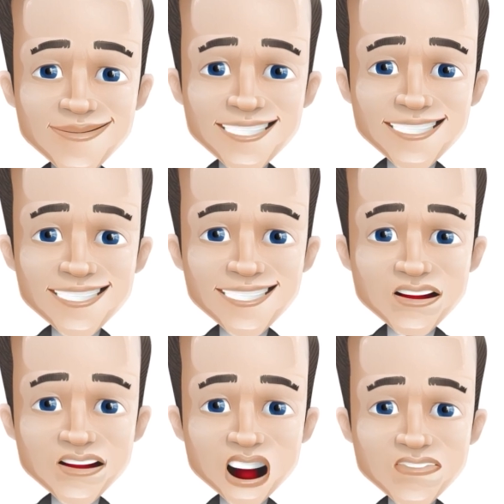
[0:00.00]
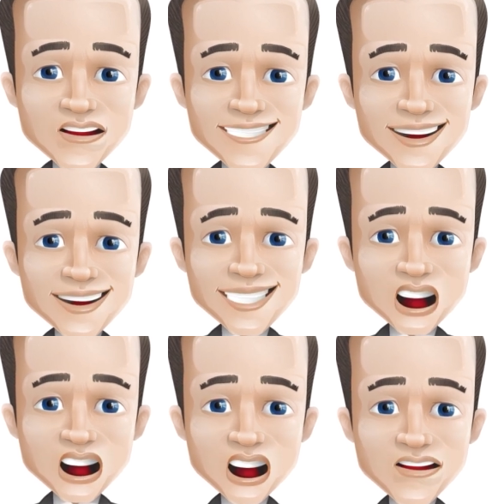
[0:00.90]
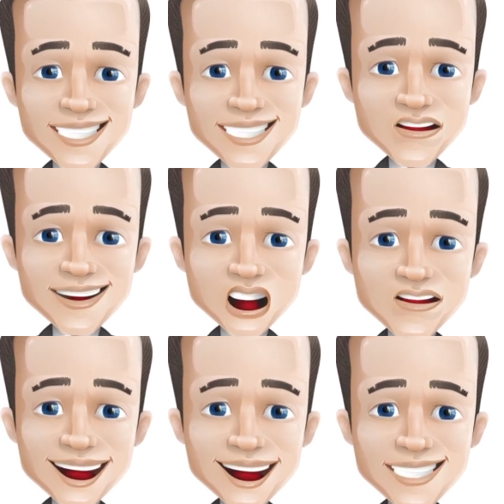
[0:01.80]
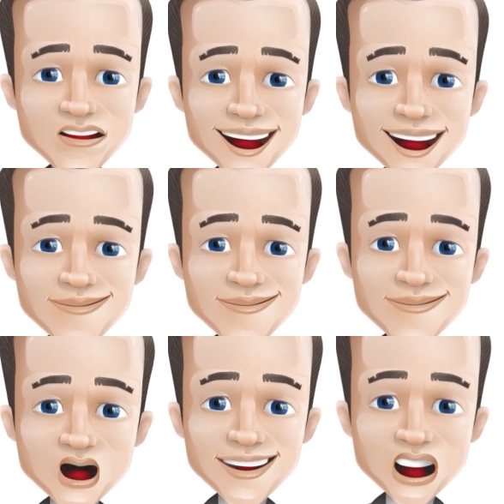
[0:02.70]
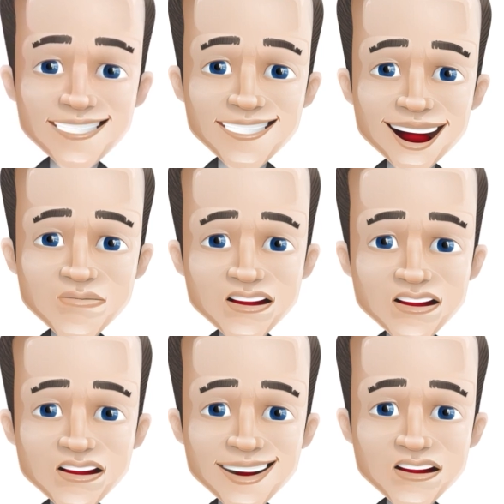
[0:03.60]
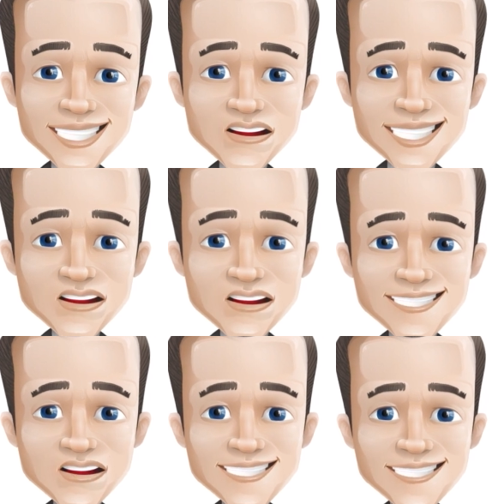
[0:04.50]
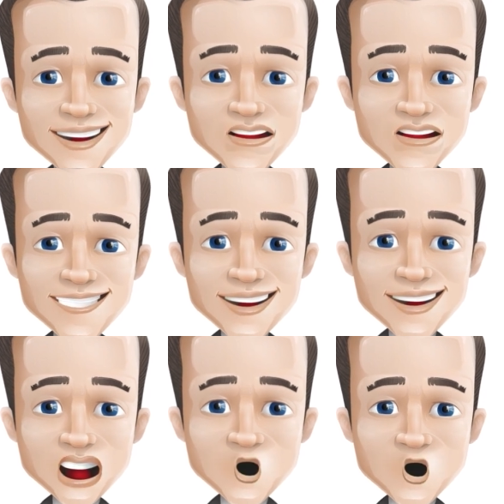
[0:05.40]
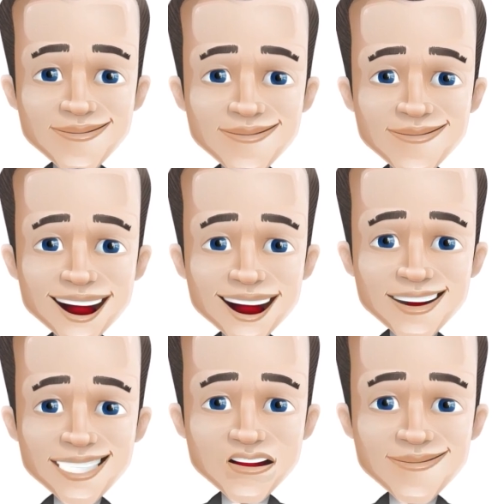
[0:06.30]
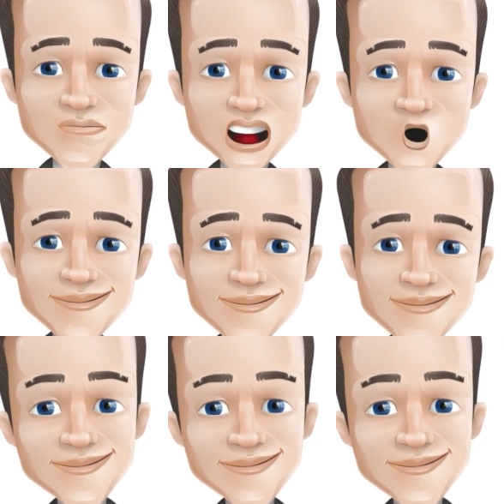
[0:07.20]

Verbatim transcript: Since scalpers can no longer rely on real time market depth analysis to get signals, they need to book